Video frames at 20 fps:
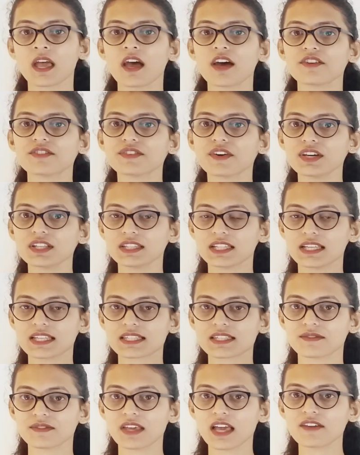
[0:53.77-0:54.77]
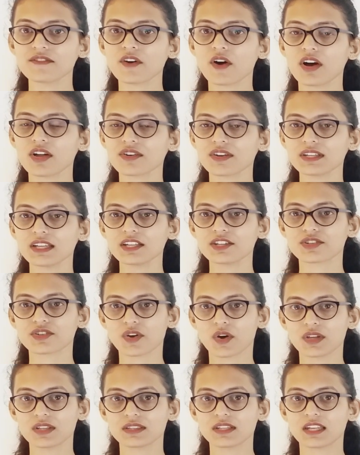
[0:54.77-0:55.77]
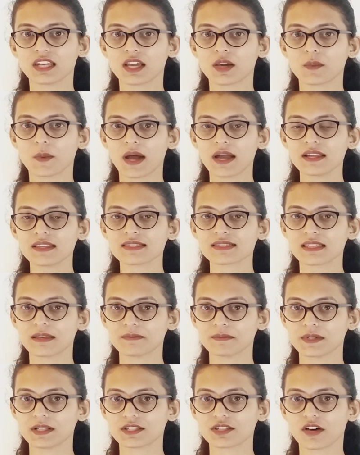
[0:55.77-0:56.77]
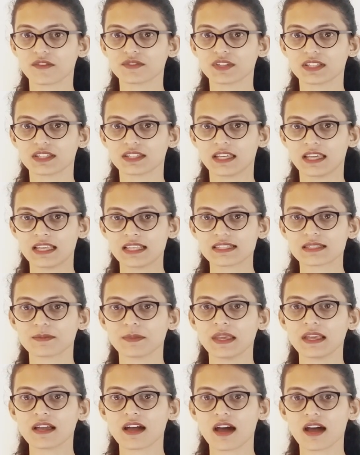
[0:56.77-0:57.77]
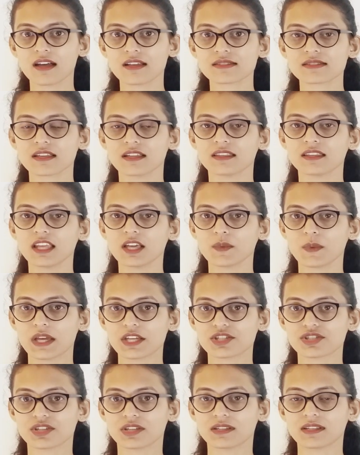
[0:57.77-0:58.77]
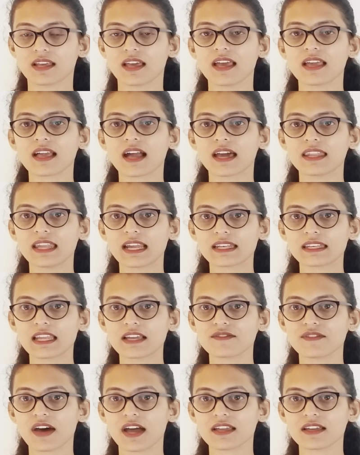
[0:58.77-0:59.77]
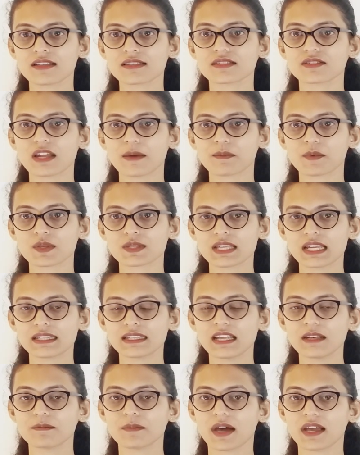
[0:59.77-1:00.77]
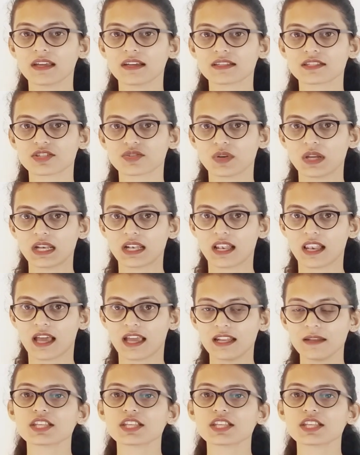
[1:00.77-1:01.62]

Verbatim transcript: For this, we have already drawn the required symbols of the things being asked in the question connecting wires represented by a straight line,